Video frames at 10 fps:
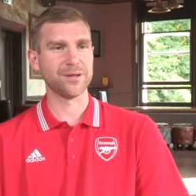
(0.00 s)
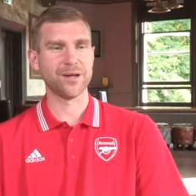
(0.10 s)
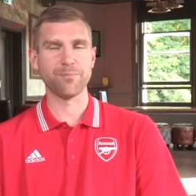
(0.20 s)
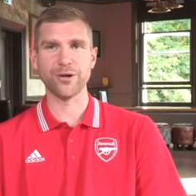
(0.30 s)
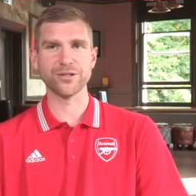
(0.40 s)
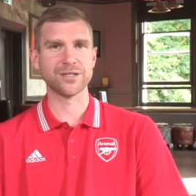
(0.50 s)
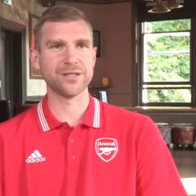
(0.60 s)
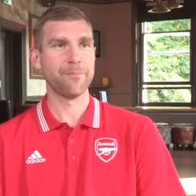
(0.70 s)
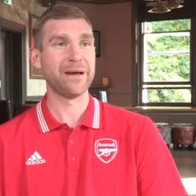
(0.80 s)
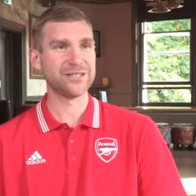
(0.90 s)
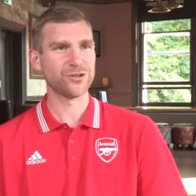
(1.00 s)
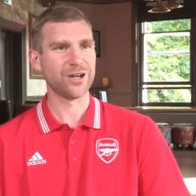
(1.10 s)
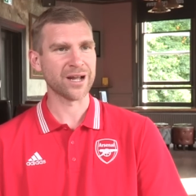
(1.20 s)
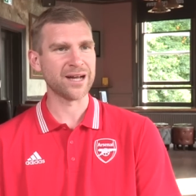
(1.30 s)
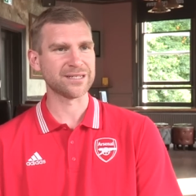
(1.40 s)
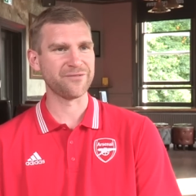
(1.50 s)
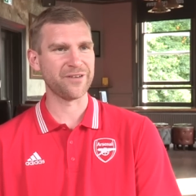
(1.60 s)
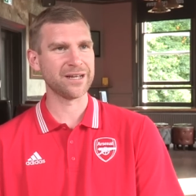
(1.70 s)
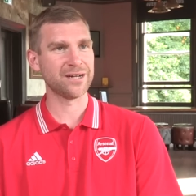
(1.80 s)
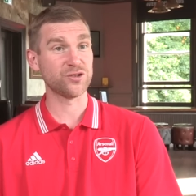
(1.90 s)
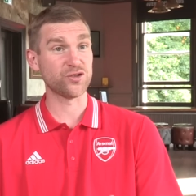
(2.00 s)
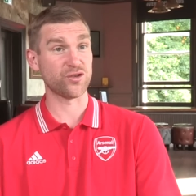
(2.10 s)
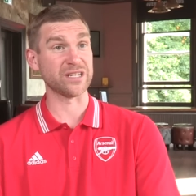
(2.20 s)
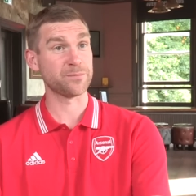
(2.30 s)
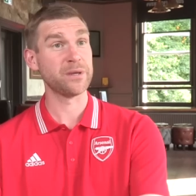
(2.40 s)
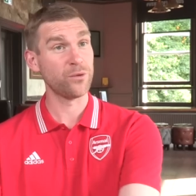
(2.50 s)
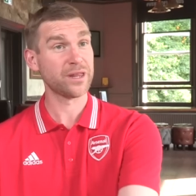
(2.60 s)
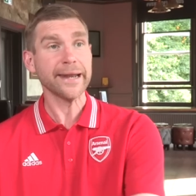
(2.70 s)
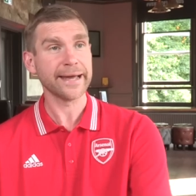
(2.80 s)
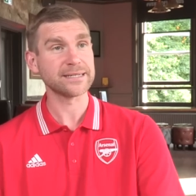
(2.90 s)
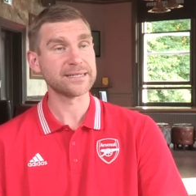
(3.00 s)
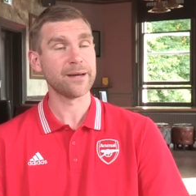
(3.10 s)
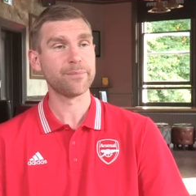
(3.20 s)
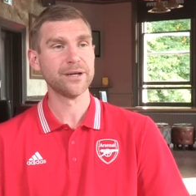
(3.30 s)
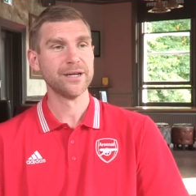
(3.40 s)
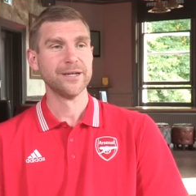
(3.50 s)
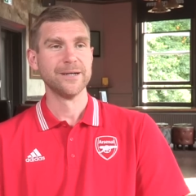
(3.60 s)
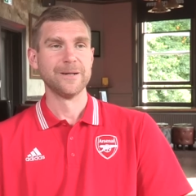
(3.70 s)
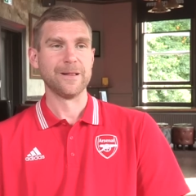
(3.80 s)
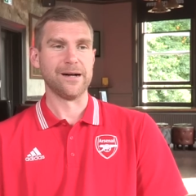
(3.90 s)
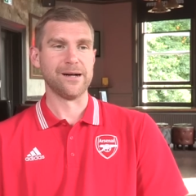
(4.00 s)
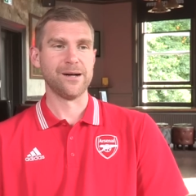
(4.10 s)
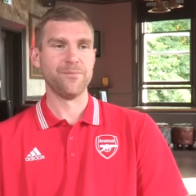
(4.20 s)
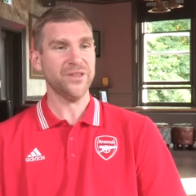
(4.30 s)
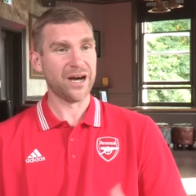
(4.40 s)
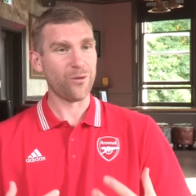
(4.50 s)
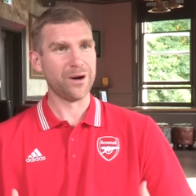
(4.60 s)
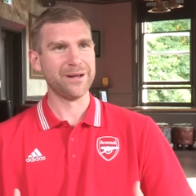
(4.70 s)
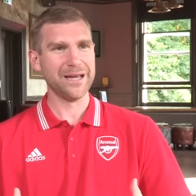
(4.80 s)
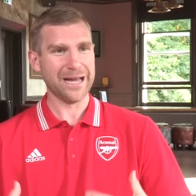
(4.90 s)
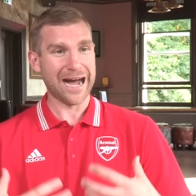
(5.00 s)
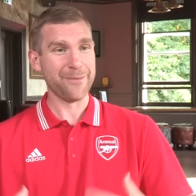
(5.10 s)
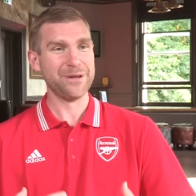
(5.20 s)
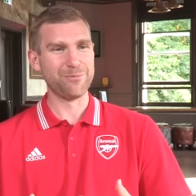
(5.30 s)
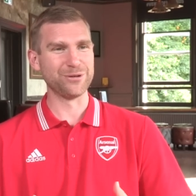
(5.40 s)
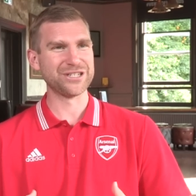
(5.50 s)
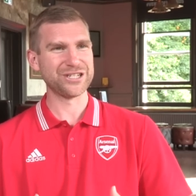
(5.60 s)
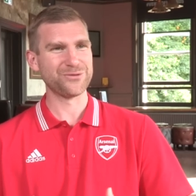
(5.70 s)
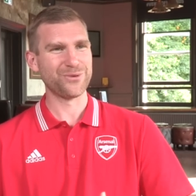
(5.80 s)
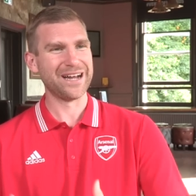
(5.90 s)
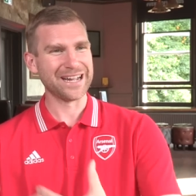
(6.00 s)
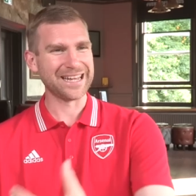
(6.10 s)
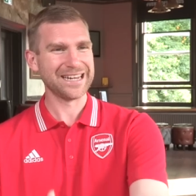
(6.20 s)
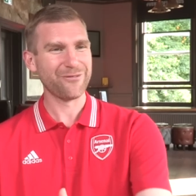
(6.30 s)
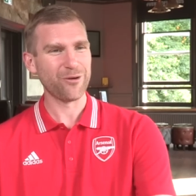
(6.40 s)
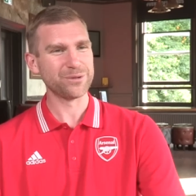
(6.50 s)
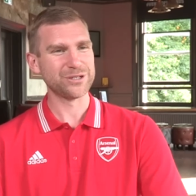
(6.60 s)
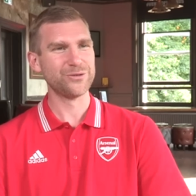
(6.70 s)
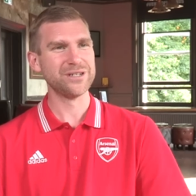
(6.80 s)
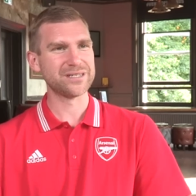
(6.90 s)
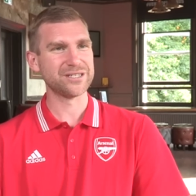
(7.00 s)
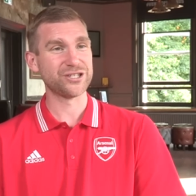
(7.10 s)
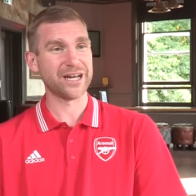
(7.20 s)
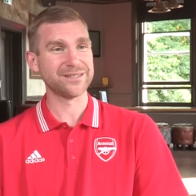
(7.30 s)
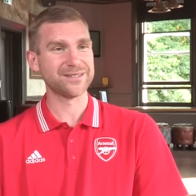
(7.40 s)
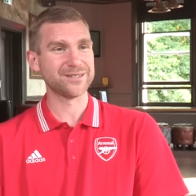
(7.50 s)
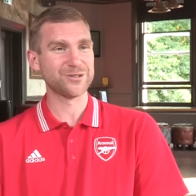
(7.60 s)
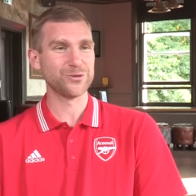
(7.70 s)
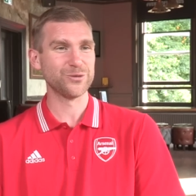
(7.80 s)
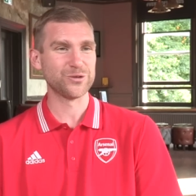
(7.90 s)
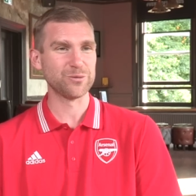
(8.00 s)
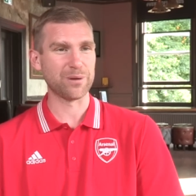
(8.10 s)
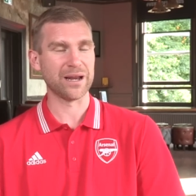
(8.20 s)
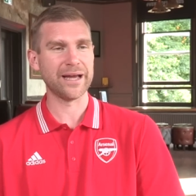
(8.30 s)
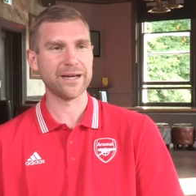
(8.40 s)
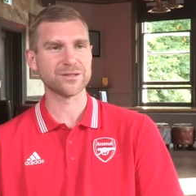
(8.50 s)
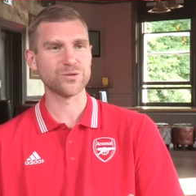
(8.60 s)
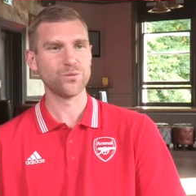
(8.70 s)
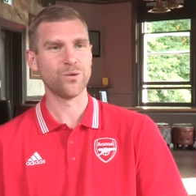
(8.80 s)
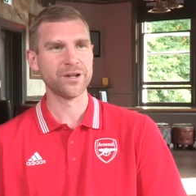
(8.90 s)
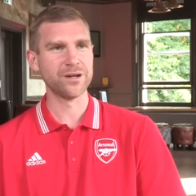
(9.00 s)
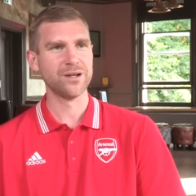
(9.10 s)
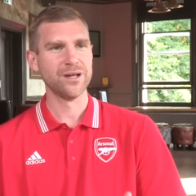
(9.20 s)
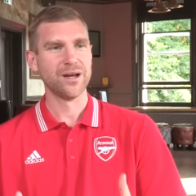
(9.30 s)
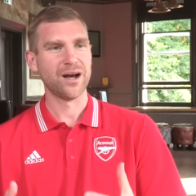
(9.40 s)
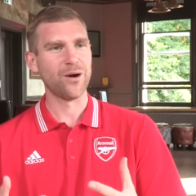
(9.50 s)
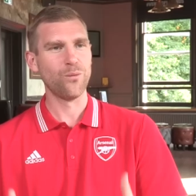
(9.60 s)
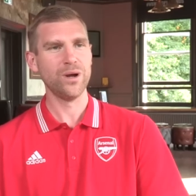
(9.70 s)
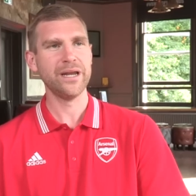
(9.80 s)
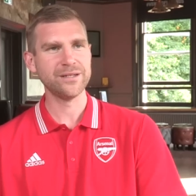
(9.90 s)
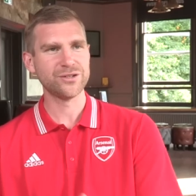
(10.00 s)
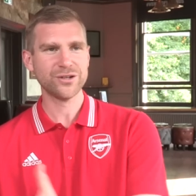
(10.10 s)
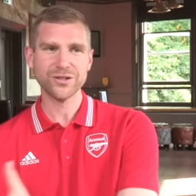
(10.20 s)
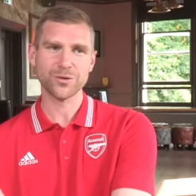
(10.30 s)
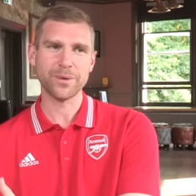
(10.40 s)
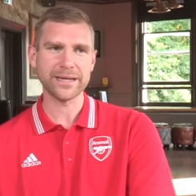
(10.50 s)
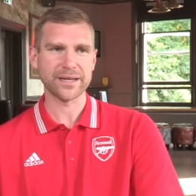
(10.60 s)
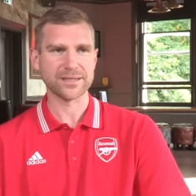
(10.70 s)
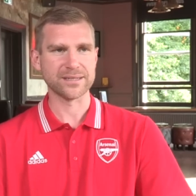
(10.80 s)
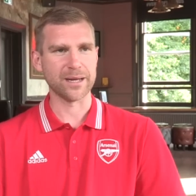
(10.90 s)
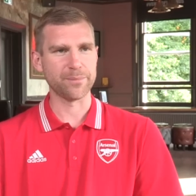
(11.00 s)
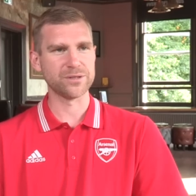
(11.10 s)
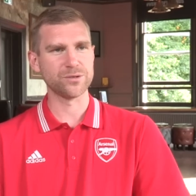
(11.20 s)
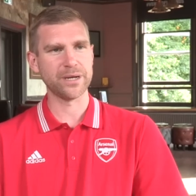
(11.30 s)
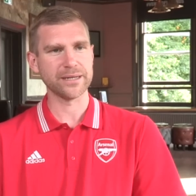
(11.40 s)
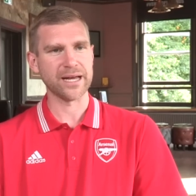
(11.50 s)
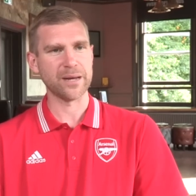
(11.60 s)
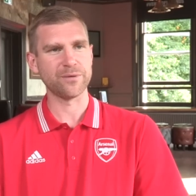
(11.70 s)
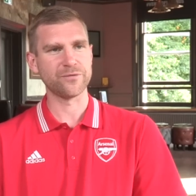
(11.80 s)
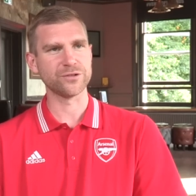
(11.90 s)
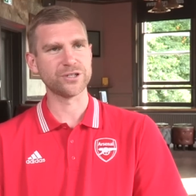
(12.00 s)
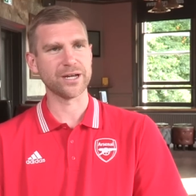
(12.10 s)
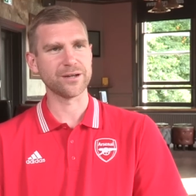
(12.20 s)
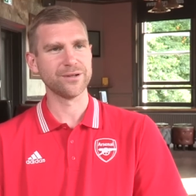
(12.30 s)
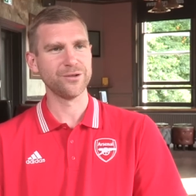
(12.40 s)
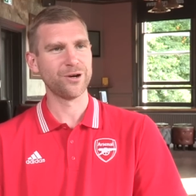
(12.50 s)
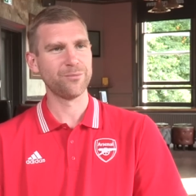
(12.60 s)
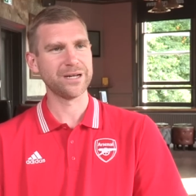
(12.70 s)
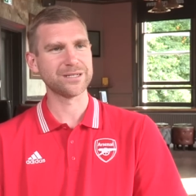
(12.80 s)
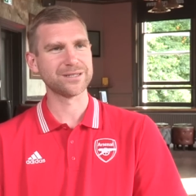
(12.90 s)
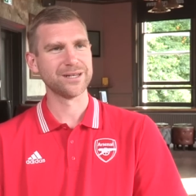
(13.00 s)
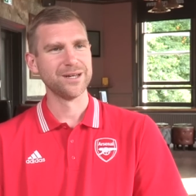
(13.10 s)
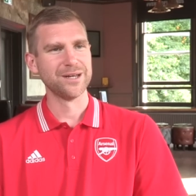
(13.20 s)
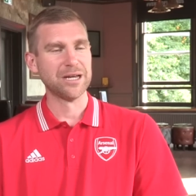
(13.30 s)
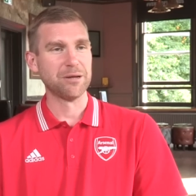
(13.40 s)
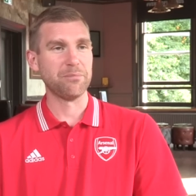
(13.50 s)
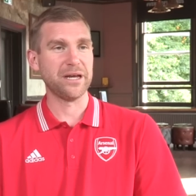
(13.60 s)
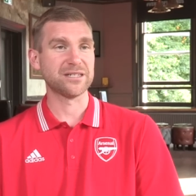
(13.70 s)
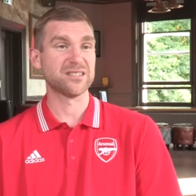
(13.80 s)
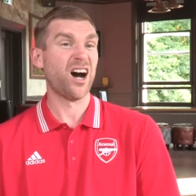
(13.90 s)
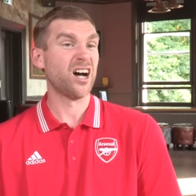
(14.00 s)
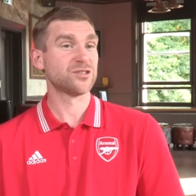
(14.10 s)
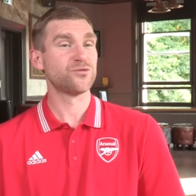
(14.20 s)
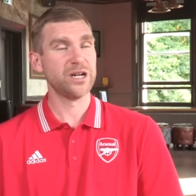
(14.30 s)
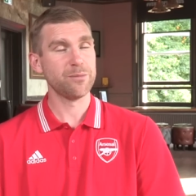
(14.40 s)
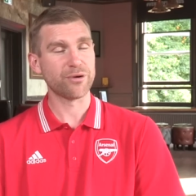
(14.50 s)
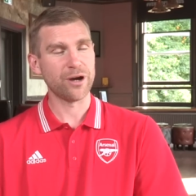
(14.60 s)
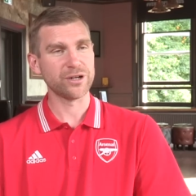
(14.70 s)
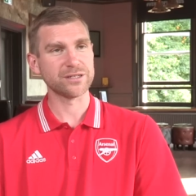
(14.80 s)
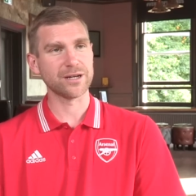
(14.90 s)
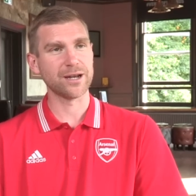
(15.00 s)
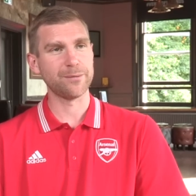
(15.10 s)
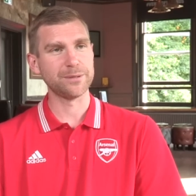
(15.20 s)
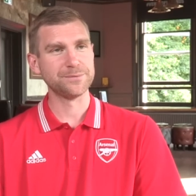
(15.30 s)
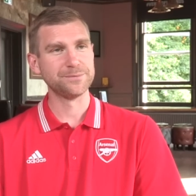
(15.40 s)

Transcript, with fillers: a person, a mentor like Arsene Wenger, to trust me with that next step. Um, now I, am in a position where I can give opportunities and chances to, to players who wanna are willing to, to make that step and to make that happen for Jack. You know, makes makes us really proud as a club.